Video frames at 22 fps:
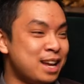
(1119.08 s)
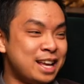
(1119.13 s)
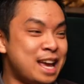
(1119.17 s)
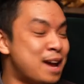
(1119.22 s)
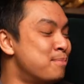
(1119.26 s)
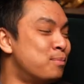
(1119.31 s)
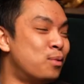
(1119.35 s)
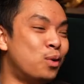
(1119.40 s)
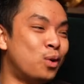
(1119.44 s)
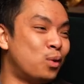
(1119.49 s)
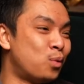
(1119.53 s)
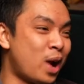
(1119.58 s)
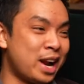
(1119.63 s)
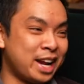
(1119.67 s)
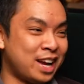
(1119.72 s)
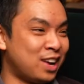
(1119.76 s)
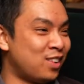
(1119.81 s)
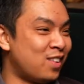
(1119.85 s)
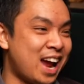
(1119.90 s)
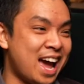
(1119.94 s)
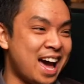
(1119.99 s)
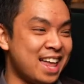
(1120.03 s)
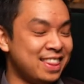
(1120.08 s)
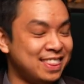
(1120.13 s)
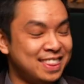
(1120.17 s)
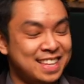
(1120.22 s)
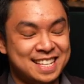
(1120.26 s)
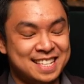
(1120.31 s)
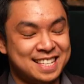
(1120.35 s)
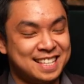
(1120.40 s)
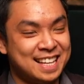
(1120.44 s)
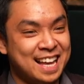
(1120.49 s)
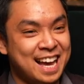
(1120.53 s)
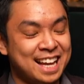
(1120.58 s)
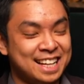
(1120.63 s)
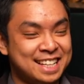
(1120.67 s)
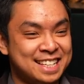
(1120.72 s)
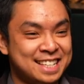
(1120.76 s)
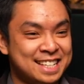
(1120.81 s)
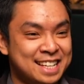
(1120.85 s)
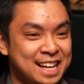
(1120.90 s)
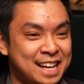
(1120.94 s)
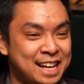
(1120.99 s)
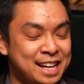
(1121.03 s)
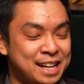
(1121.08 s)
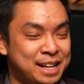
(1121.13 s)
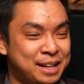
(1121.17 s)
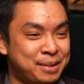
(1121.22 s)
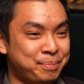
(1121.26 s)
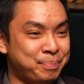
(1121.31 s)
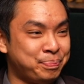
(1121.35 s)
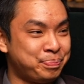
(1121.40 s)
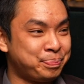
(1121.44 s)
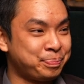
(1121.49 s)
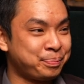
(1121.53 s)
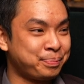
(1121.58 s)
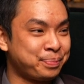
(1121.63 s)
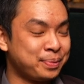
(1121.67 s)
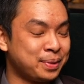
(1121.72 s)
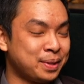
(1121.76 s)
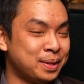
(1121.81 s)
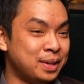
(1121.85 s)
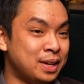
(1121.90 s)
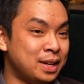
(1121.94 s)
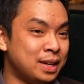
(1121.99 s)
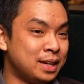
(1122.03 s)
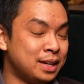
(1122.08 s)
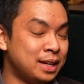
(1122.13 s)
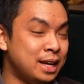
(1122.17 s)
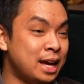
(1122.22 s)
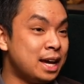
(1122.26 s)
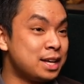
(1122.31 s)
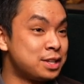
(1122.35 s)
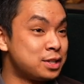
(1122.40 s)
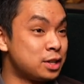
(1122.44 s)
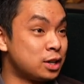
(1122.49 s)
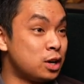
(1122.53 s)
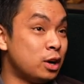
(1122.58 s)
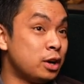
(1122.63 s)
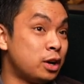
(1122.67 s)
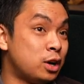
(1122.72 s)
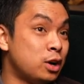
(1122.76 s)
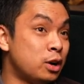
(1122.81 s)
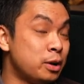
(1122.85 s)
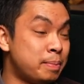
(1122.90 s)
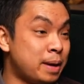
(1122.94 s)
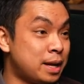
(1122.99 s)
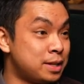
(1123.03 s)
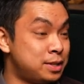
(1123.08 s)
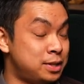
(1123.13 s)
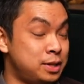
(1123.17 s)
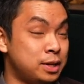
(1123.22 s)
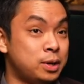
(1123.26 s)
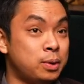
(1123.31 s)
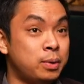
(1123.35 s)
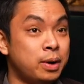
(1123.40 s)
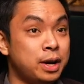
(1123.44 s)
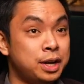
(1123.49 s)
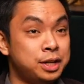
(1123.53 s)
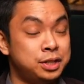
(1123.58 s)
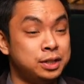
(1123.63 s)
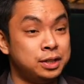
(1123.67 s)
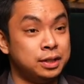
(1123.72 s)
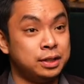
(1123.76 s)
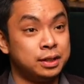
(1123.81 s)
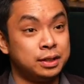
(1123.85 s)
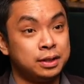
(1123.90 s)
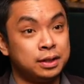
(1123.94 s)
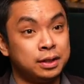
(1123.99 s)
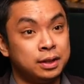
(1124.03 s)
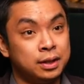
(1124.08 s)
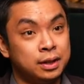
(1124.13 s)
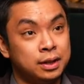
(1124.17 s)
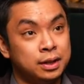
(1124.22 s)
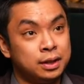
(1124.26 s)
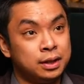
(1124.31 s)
and yeah, more running around this yeah. that. Um, yeah. So going going back to your question,